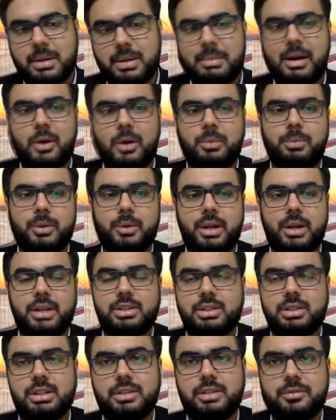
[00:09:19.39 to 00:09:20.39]
about
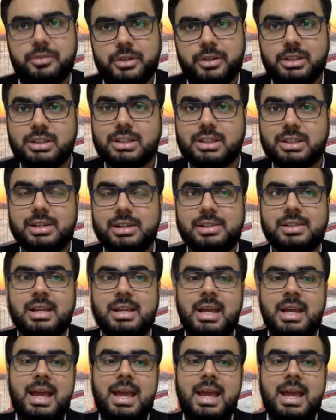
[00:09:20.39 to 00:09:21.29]
potential infringers